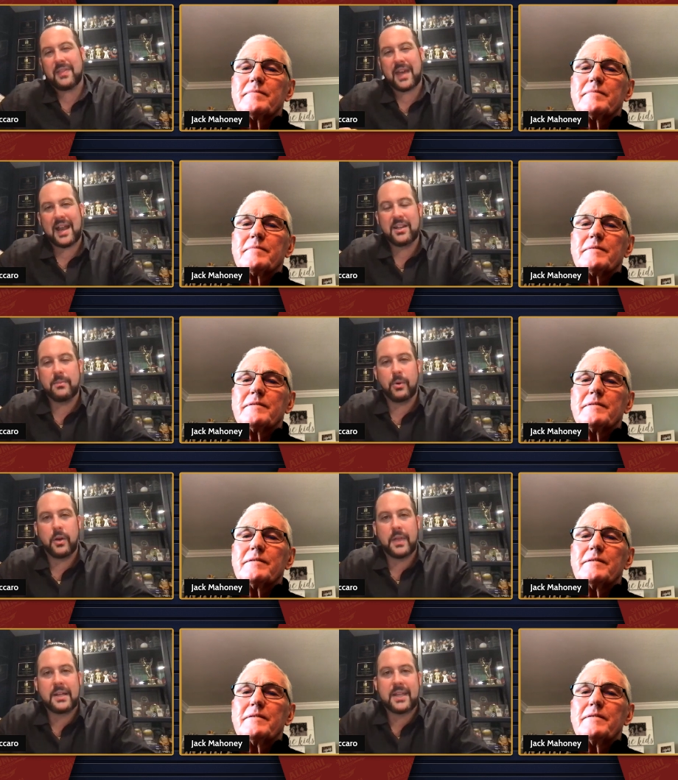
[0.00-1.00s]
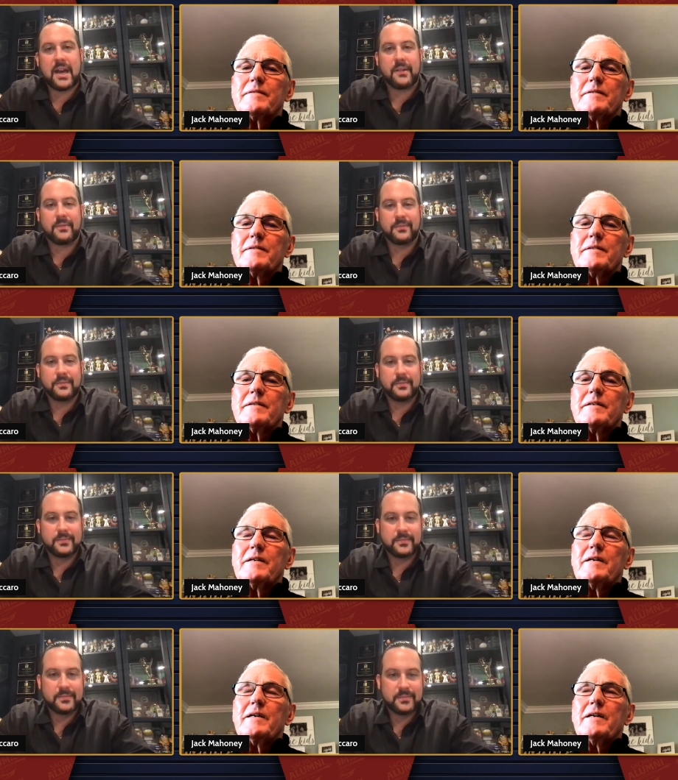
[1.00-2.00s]
Speaker 1: that? How do you boil that down?
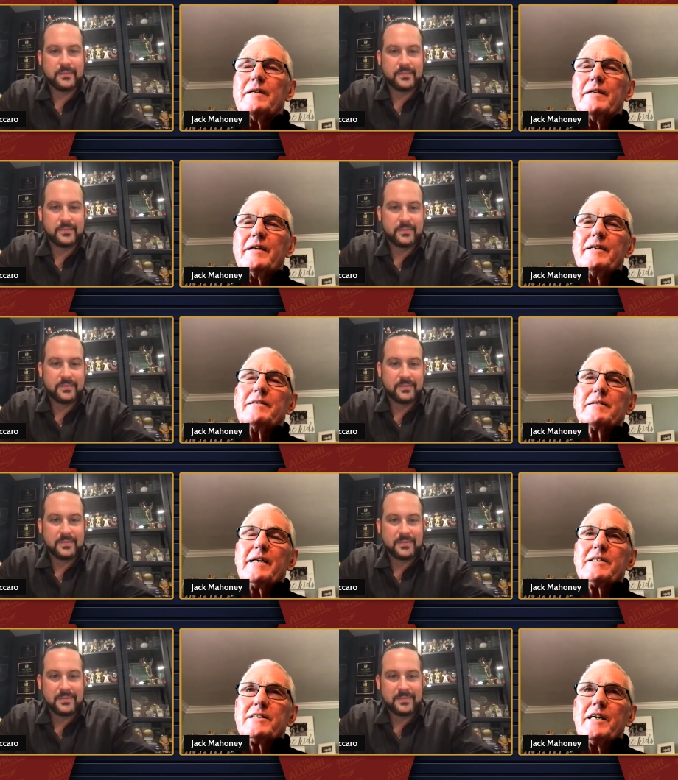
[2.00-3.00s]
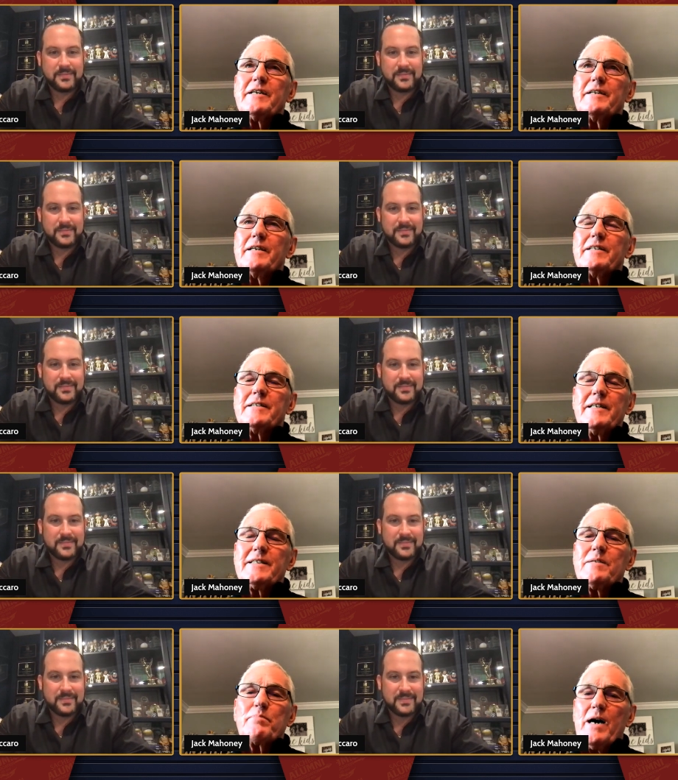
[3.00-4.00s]
Speaker 2: It, like you said, it, it's
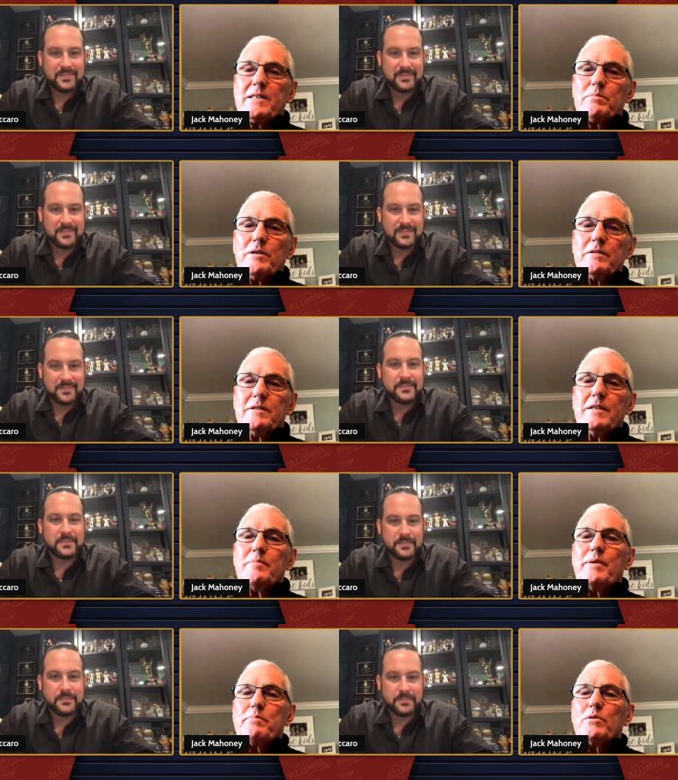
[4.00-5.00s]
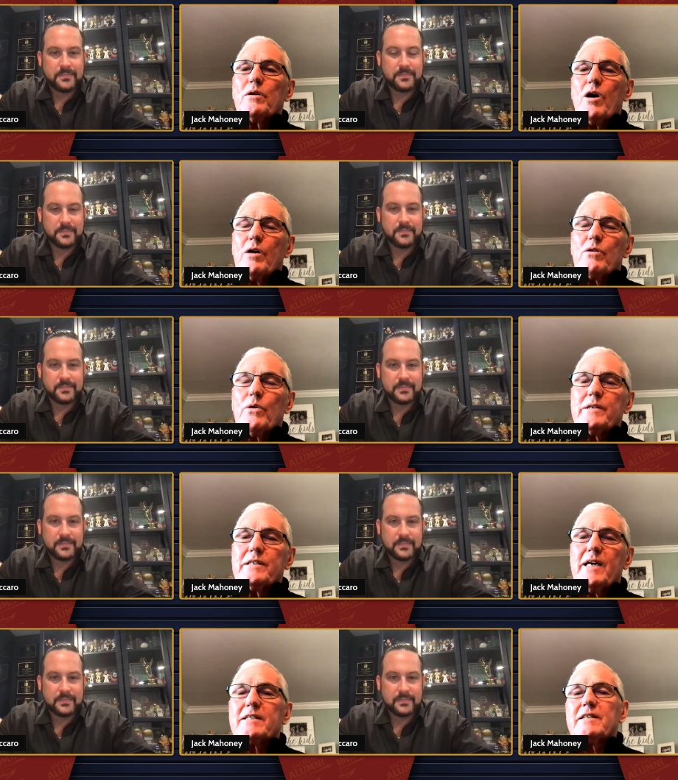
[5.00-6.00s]
impossible. People are always
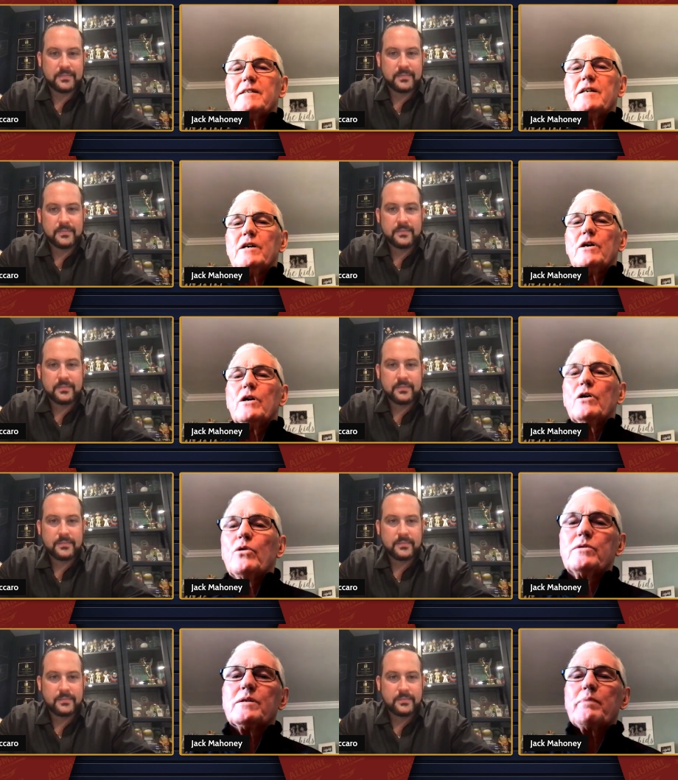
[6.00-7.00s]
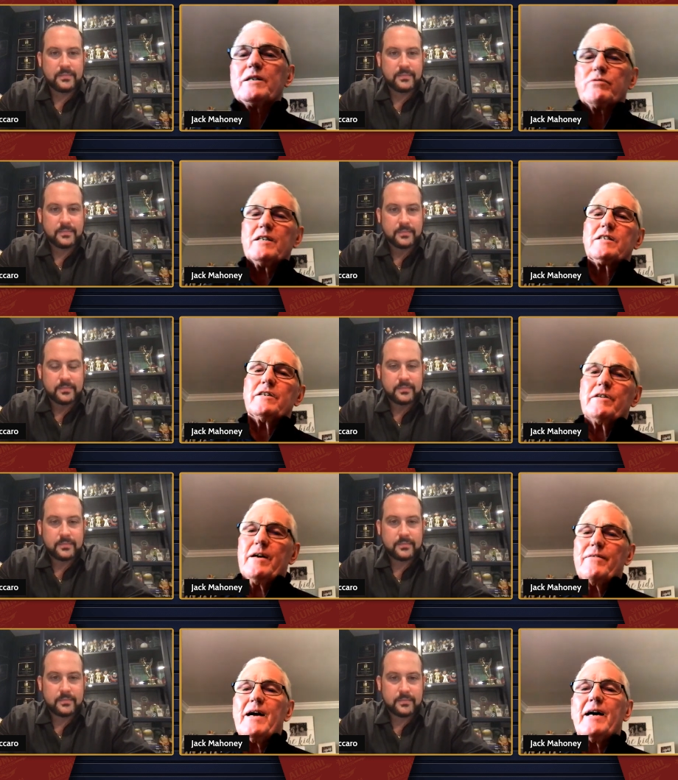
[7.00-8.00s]
asking, who is the best wrestler you
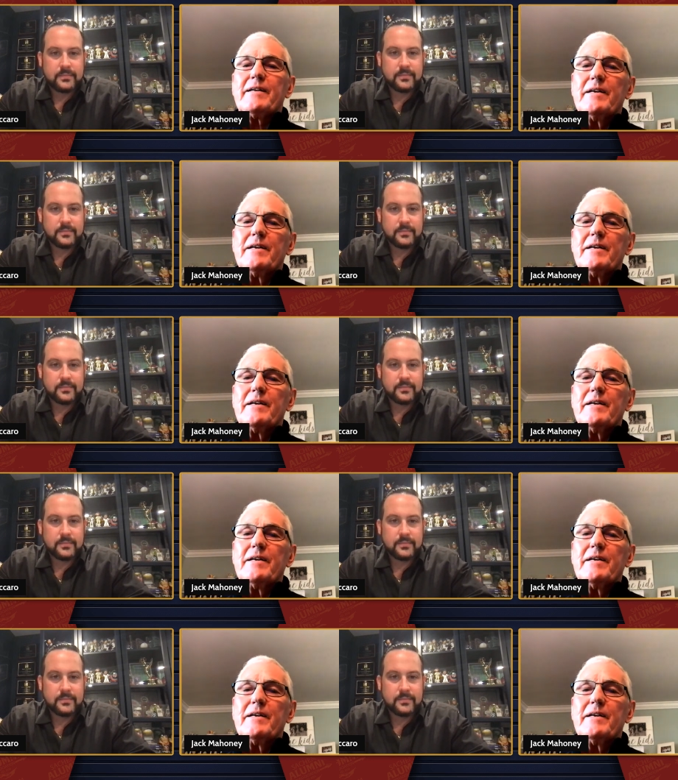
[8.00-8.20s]
ever had?